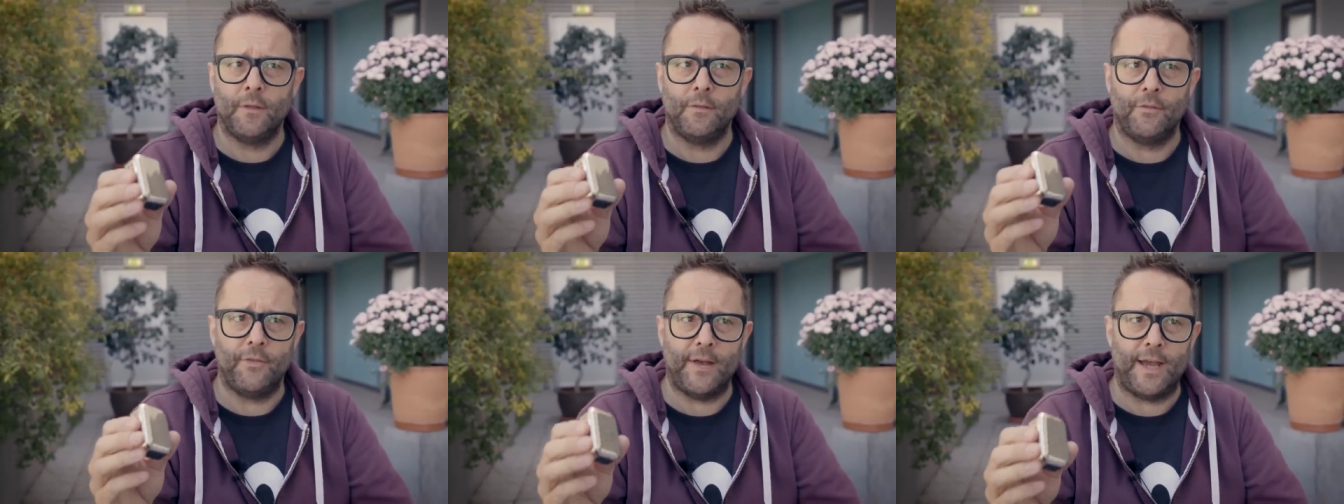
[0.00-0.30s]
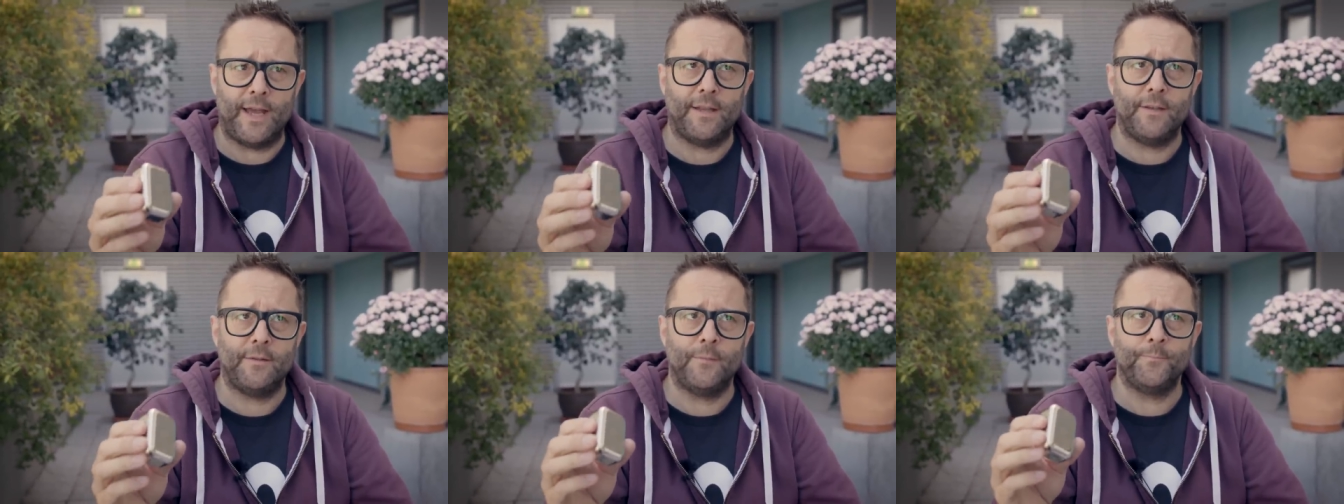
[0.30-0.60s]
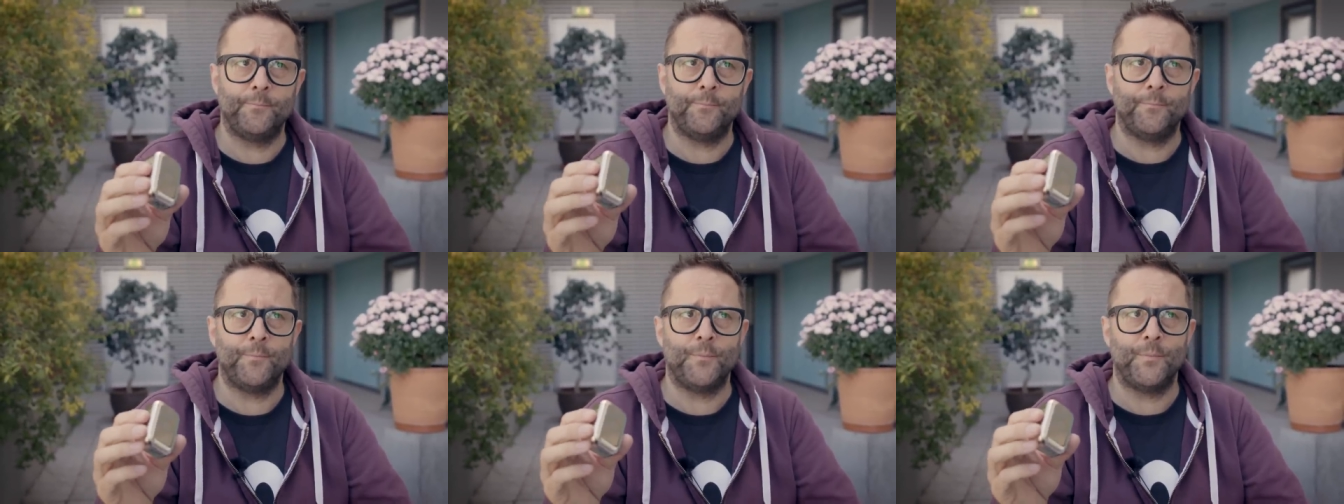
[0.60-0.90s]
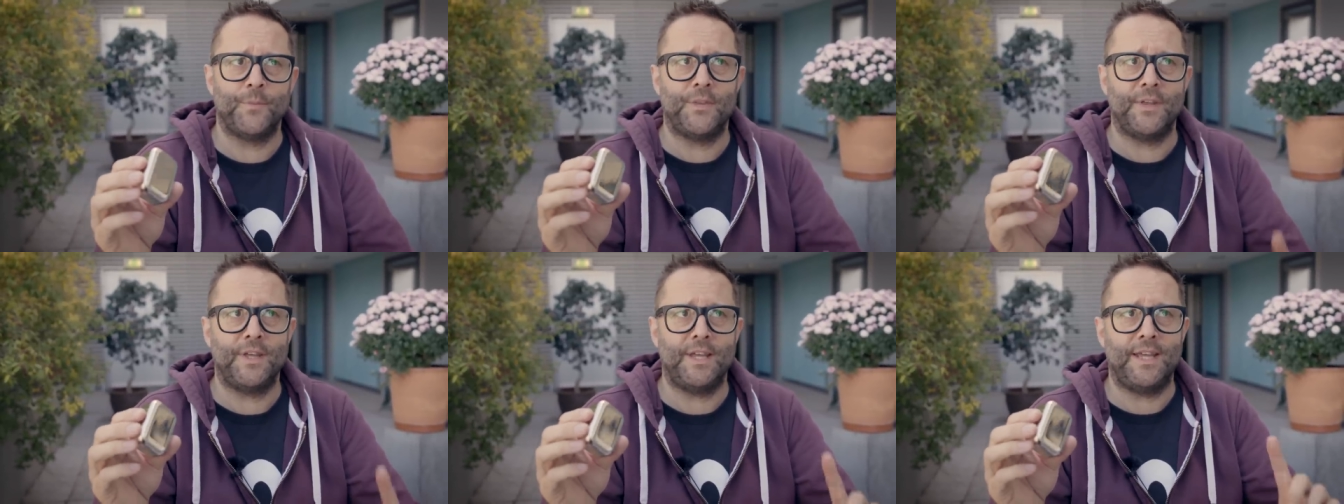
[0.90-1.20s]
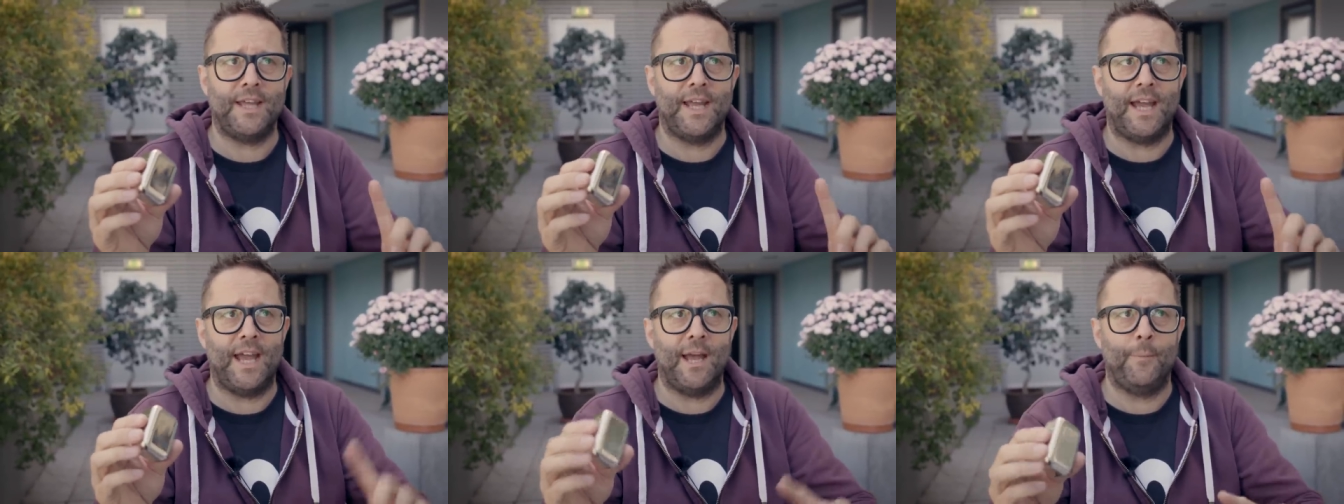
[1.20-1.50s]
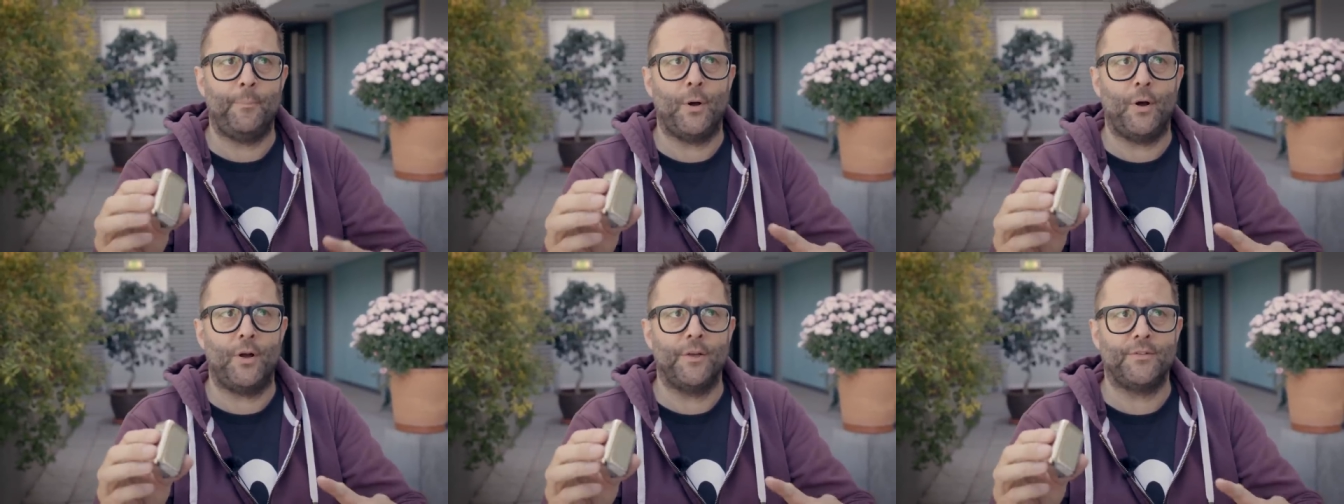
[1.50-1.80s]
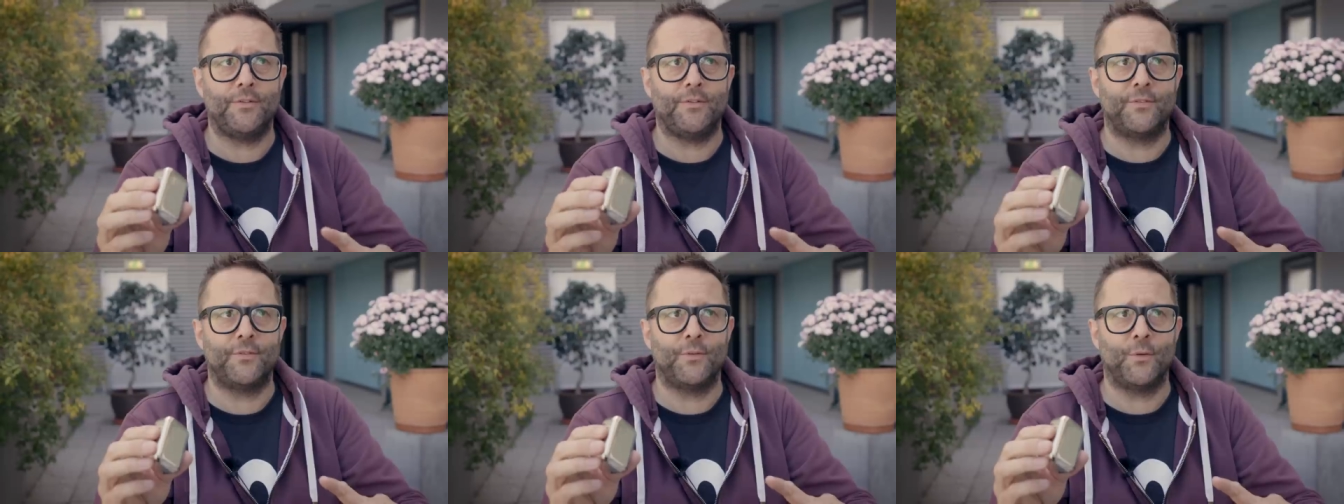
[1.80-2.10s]
than the
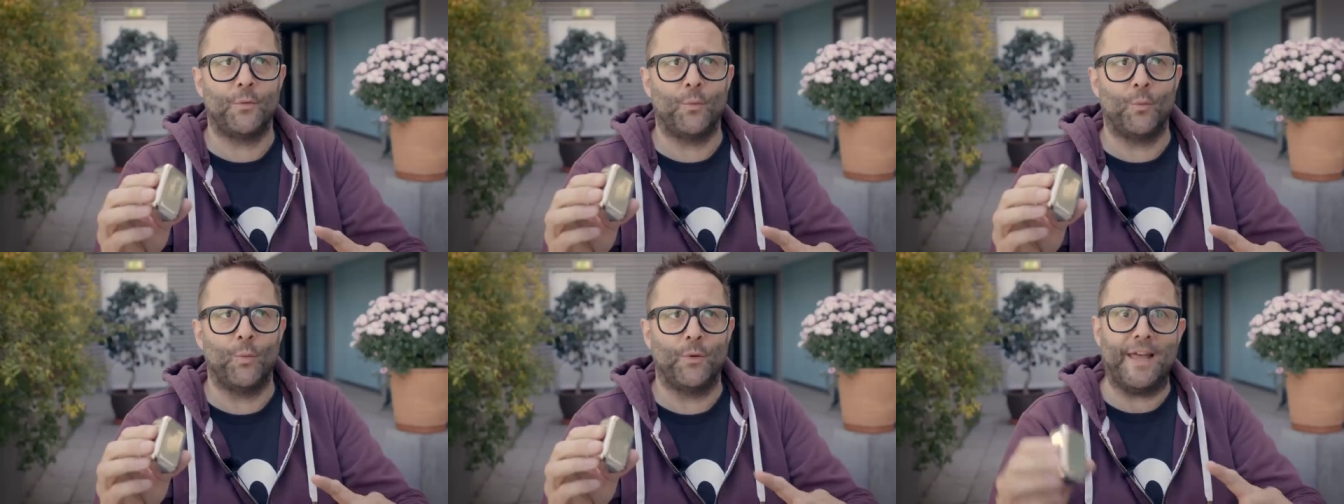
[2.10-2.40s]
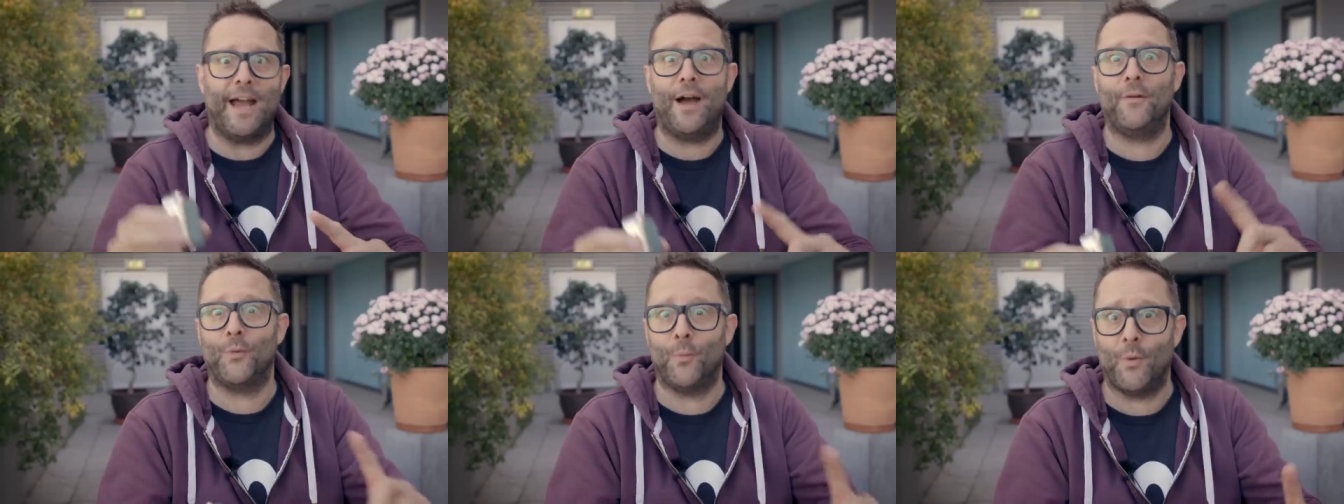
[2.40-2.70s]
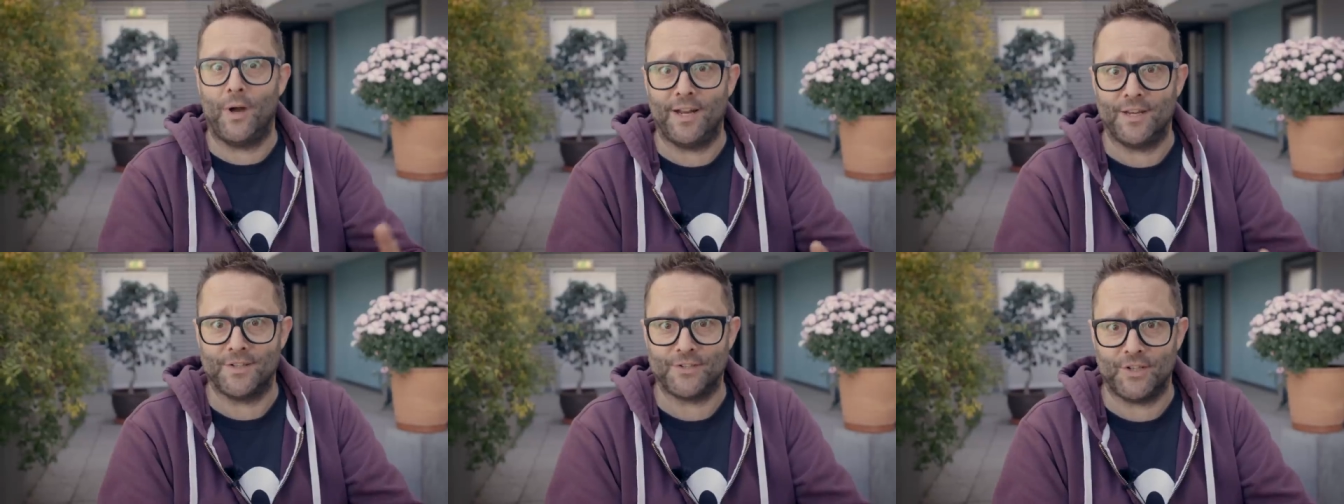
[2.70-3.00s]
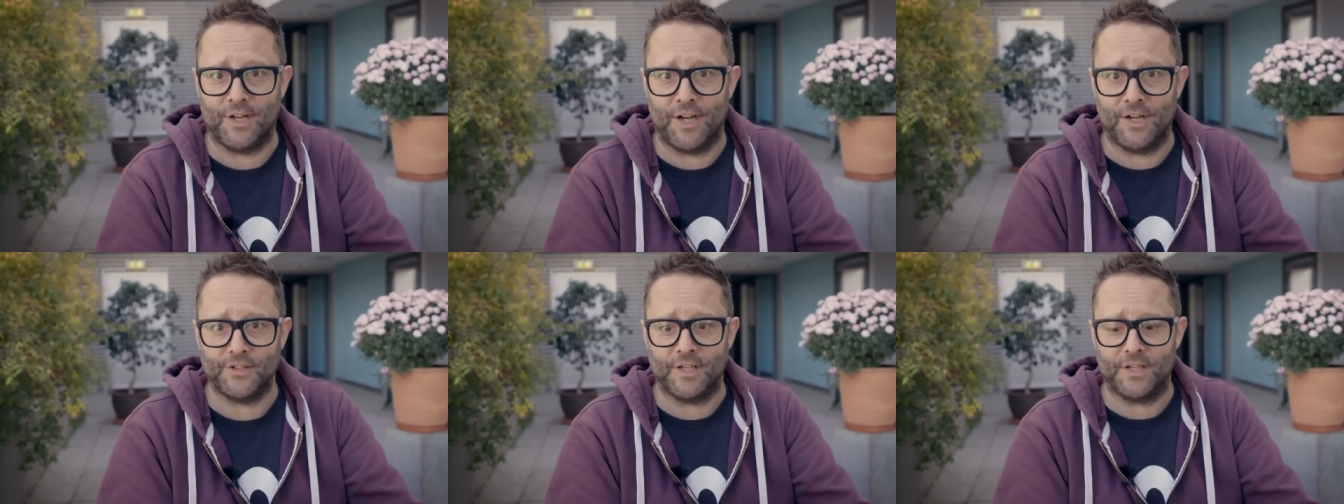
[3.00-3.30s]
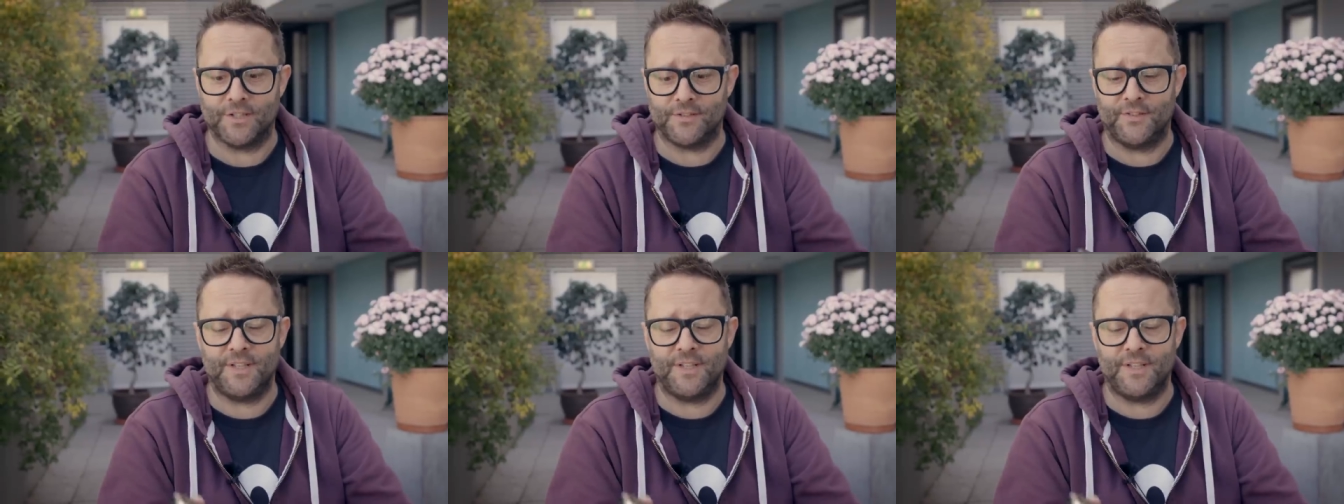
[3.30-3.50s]
AirPods without the wireless charging.